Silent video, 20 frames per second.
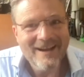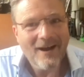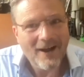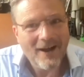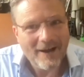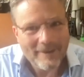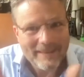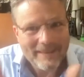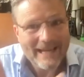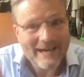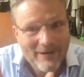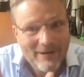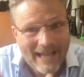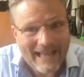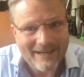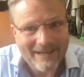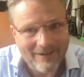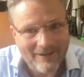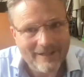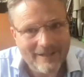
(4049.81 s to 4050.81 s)
I'm their
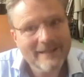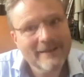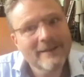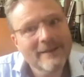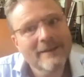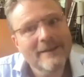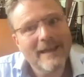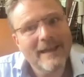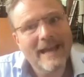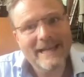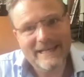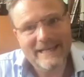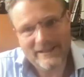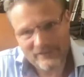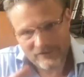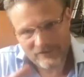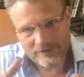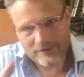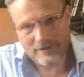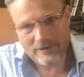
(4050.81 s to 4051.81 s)
ally and it's
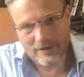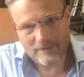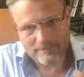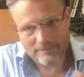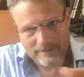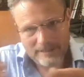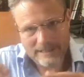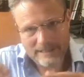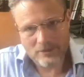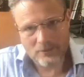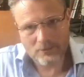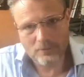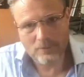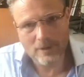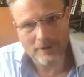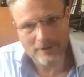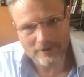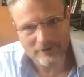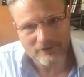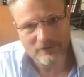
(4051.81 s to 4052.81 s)
the company who
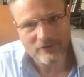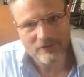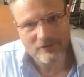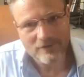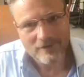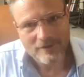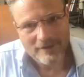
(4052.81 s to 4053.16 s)
works